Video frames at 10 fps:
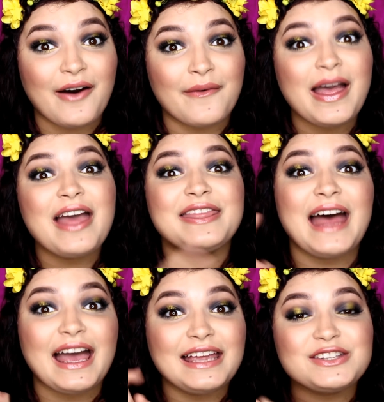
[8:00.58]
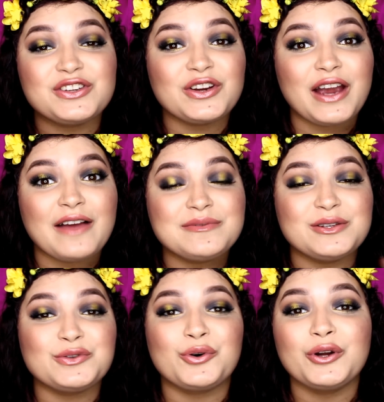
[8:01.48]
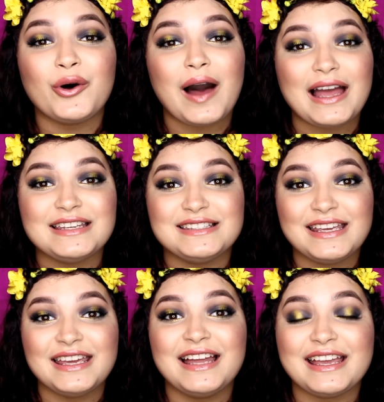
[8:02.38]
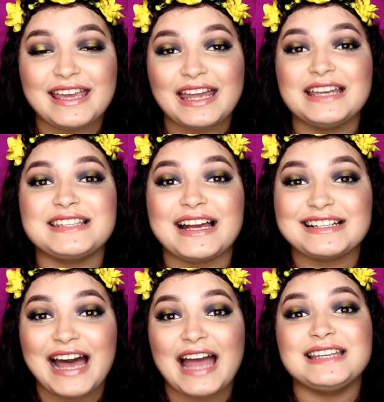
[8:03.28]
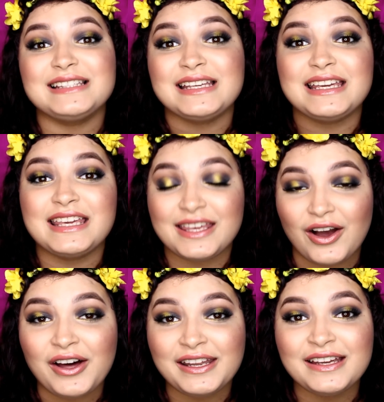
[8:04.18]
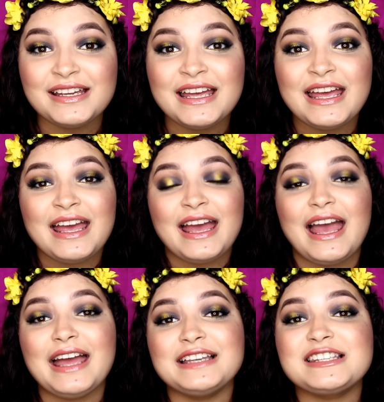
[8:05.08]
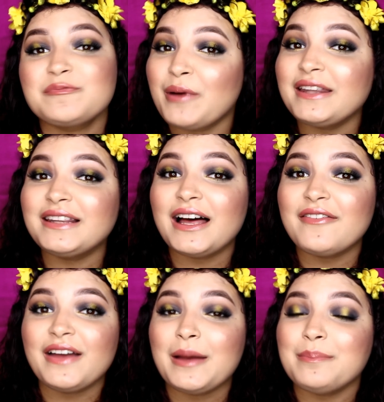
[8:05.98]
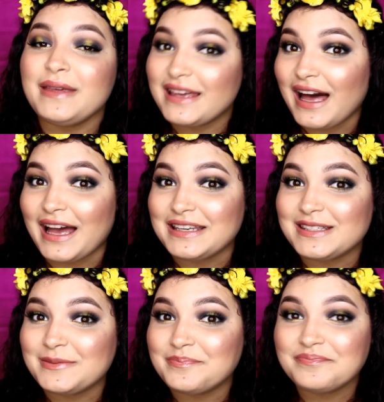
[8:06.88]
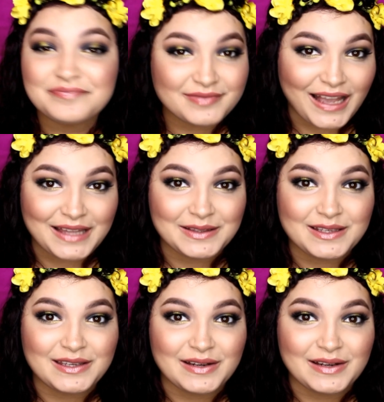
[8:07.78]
out that Instagram tutorial I did. Again, it's at Kindly Kiana. And spread love and be kind. Kindly